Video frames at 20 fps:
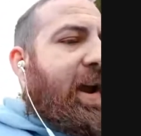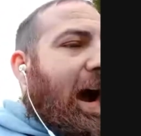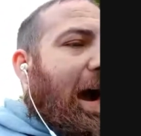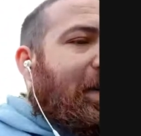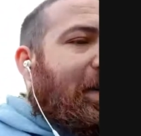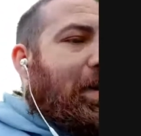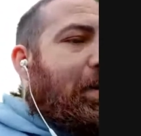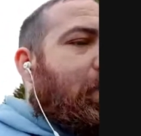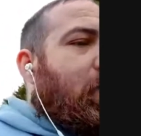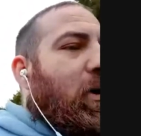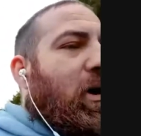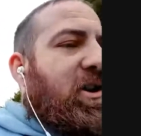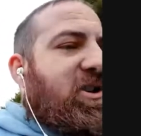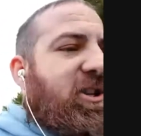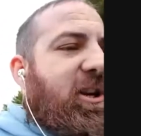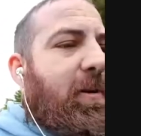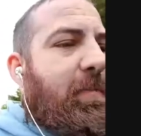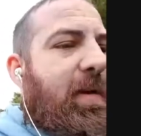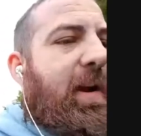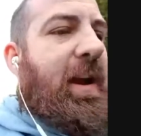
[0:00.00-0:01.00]
I remember
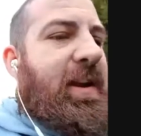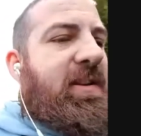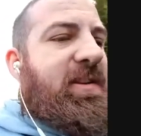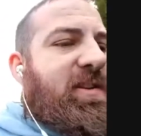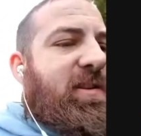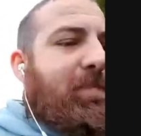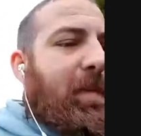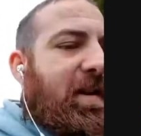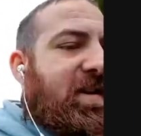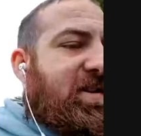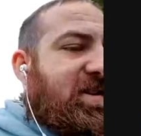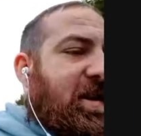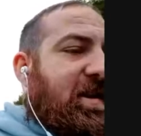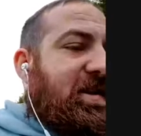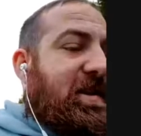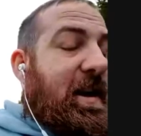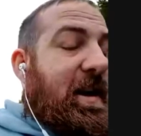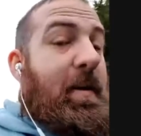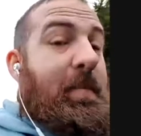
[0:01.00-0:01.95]
watching him against Man City.